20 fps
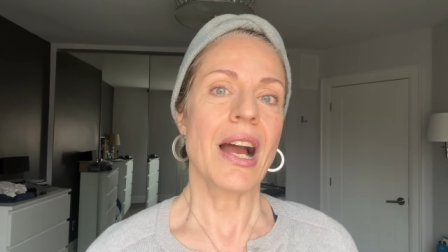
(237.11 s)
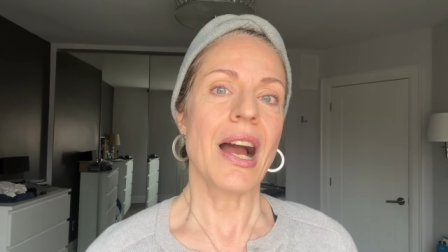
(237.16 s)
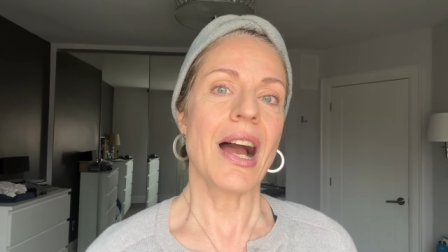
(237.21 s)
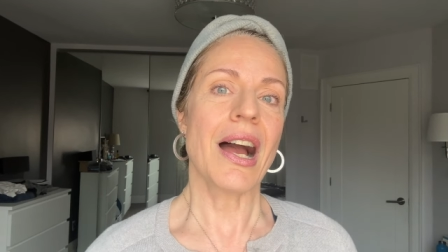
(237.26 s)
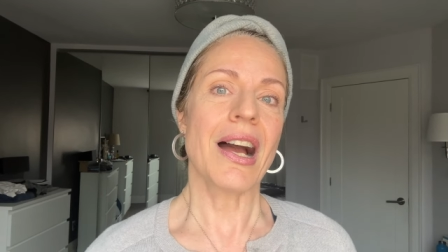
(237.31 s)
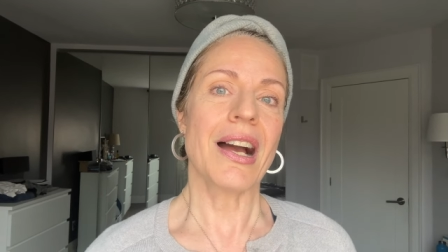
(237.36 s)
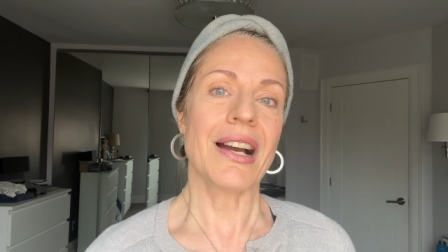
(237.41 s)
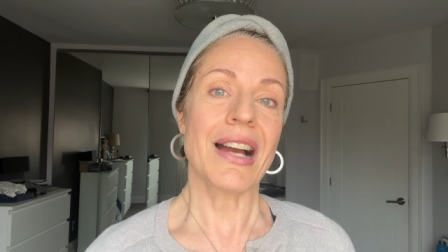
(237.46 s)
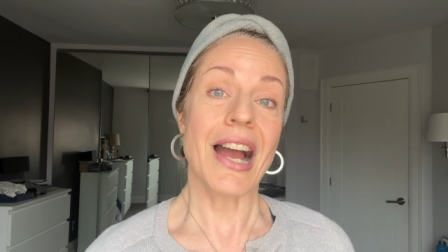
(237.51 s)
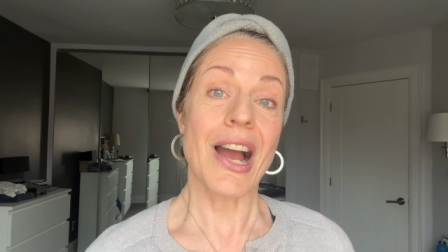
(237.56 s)

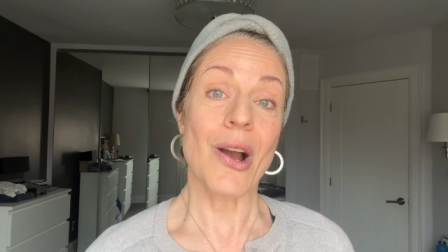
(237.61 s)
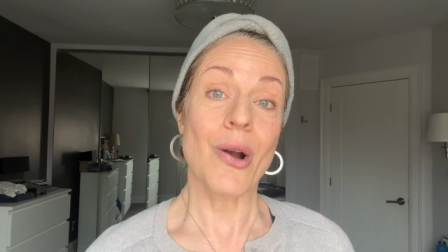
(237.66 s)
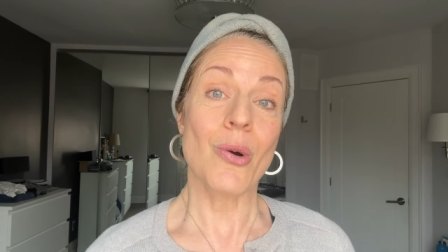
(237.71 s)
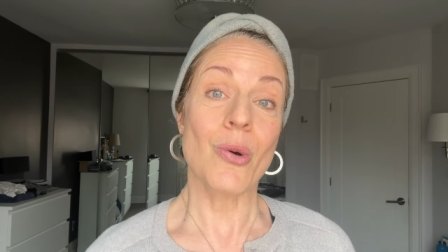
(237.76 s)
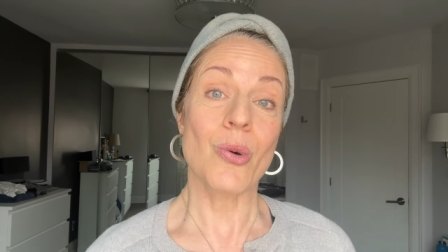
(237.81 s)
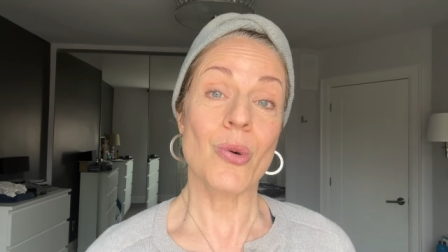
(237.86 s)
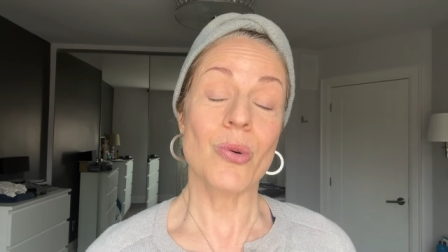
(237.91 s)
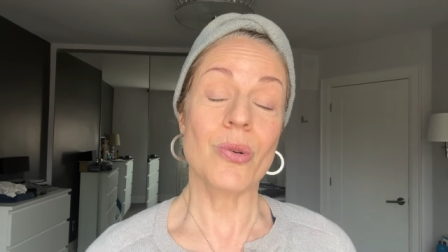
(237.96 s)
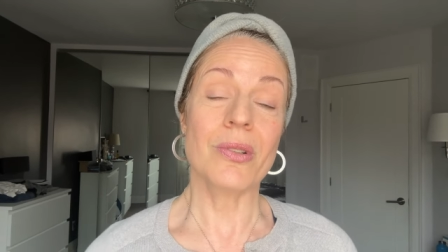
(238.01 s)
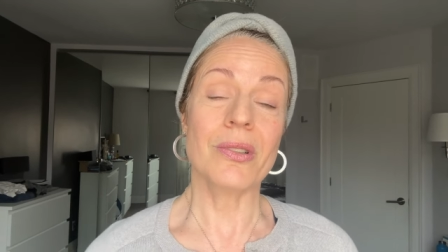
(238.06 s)
uh,
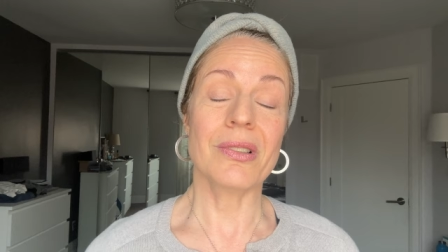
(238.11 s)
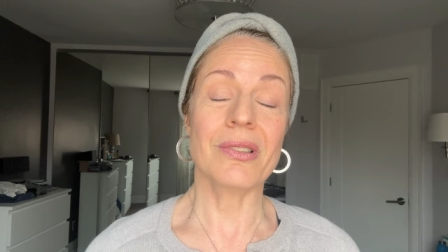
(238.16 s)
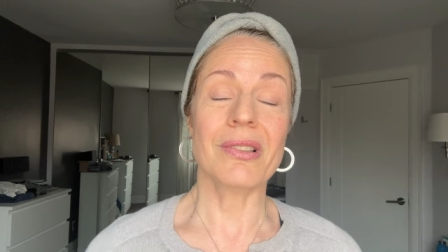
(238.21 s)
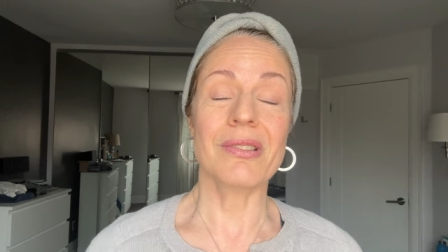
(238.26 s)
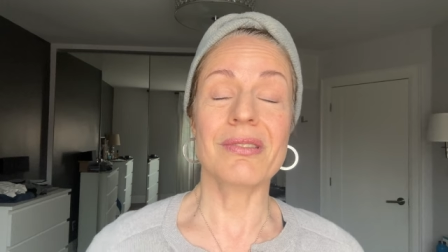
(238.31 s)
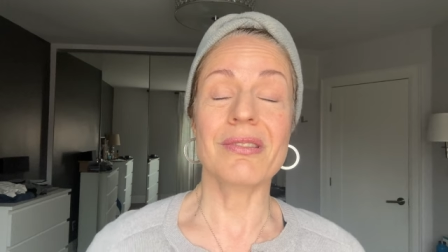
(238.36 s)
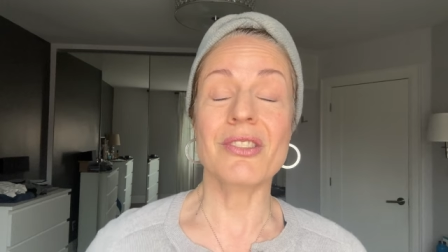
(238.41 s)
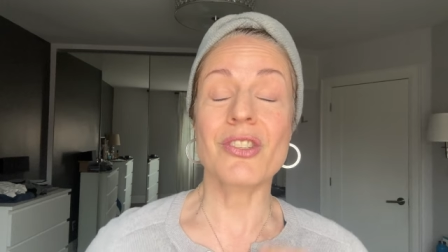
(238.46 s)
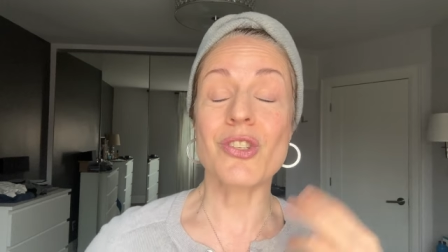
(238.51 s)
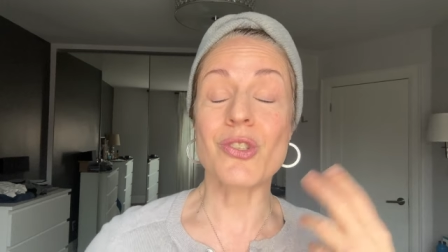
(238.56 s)
how
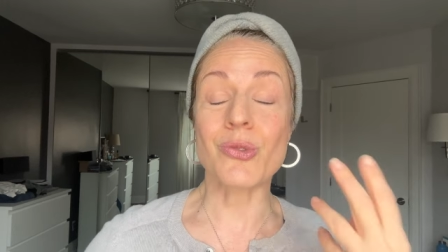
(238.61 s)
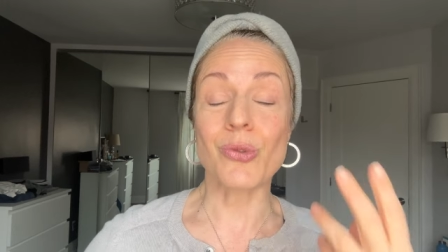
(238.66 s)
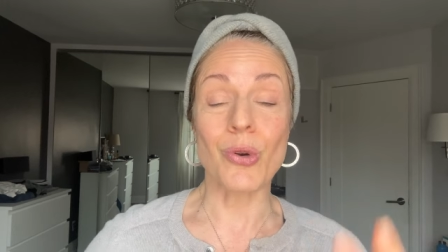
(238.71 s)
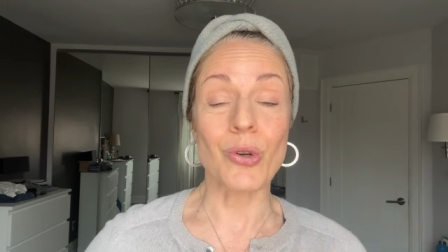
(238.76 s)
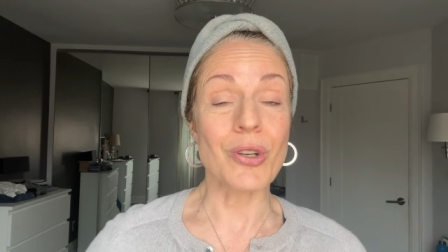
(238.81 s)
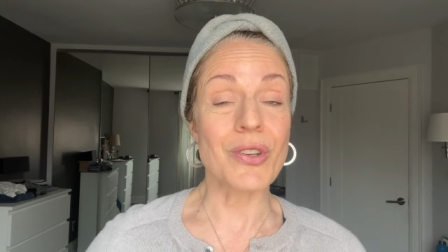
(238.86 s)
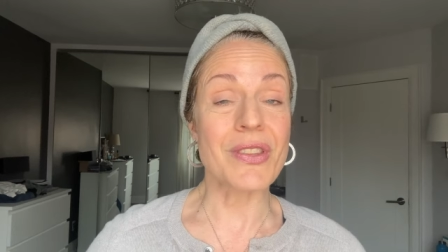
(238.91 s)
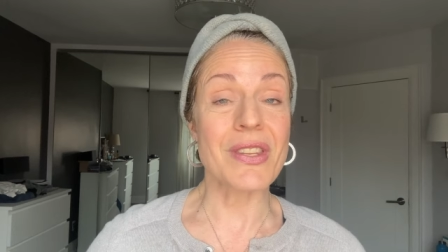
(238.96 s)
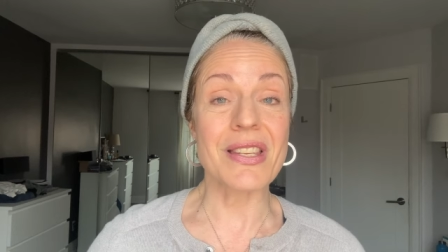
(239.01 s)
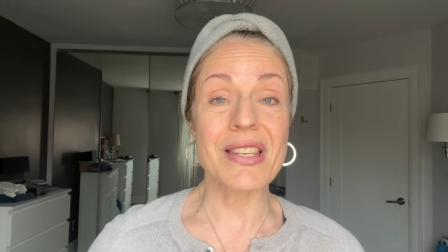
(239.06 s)

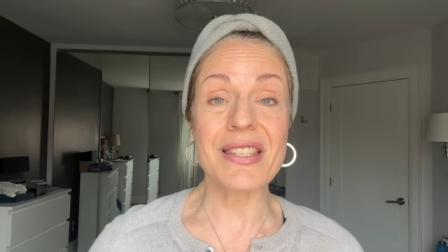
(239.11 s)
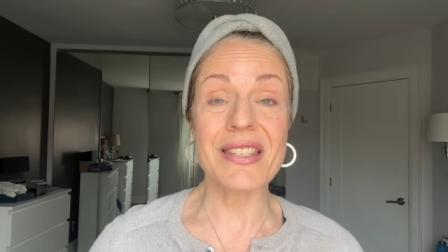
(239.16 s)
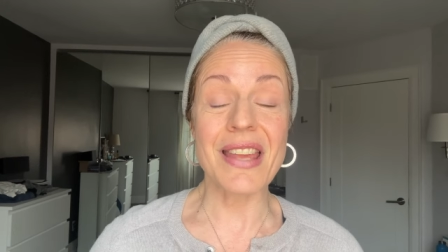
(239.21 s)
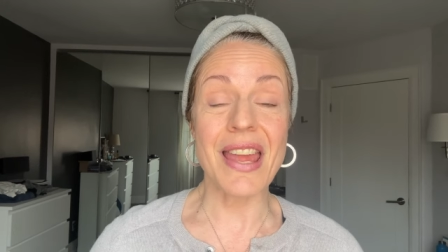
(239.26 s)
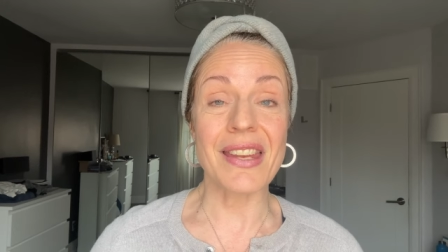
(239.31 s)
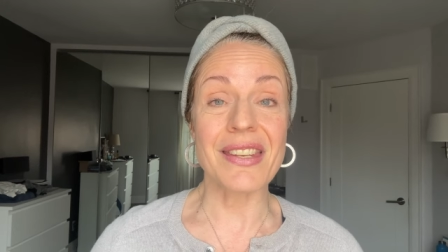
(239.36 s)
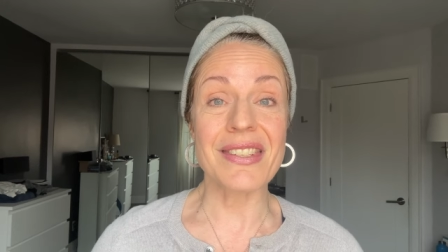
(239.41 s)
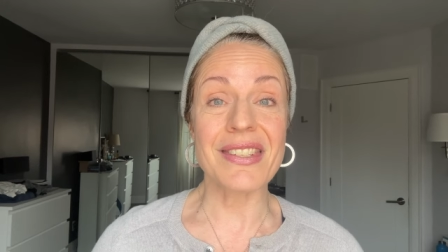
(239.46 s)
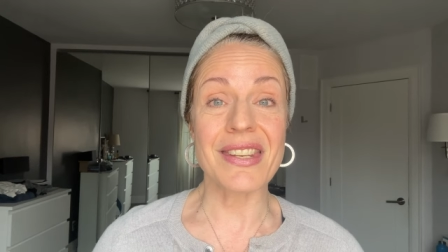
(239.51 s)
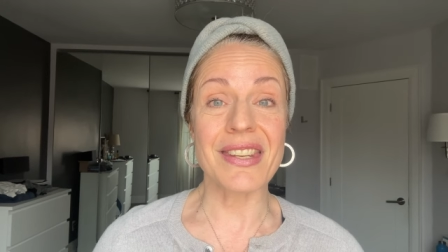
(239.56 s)
strong the
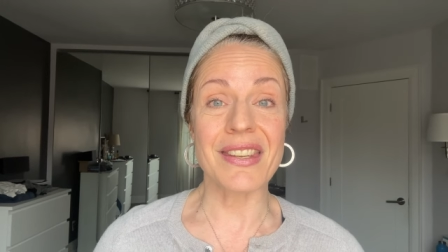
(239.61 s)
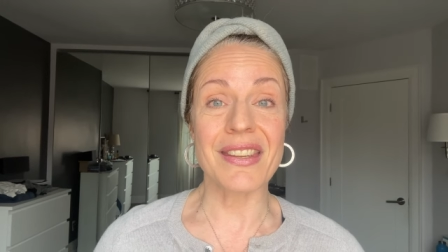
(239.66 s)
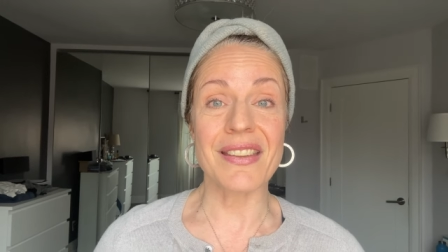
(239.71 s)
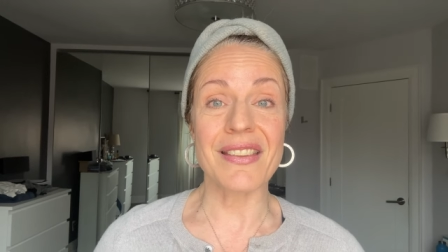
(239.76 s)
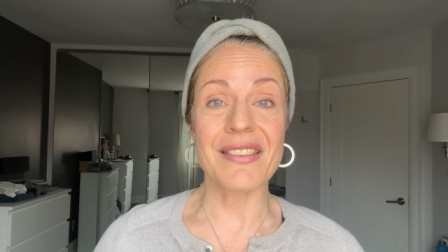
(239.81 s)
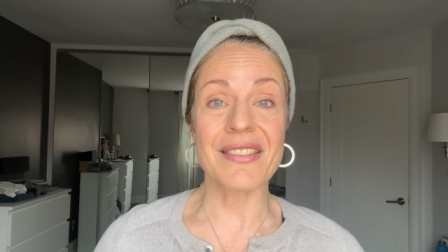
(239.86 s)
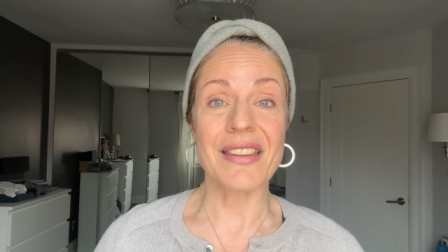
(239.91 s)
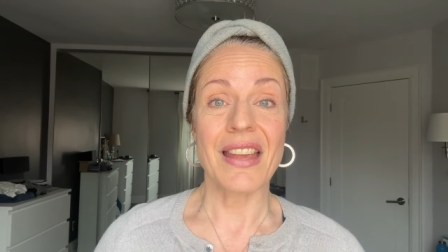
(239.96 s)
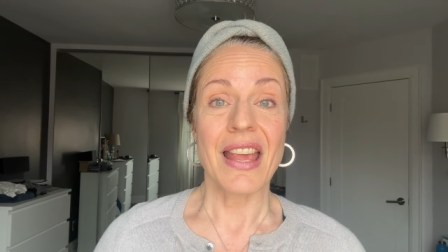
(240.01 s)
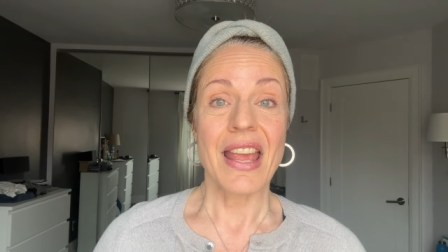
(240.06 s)
scent
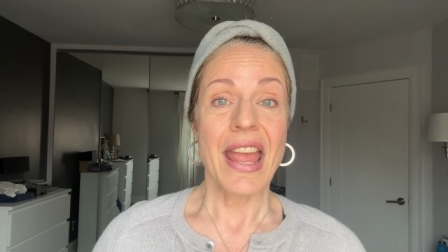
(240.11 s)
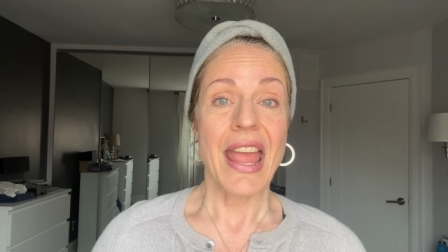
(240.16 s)
is,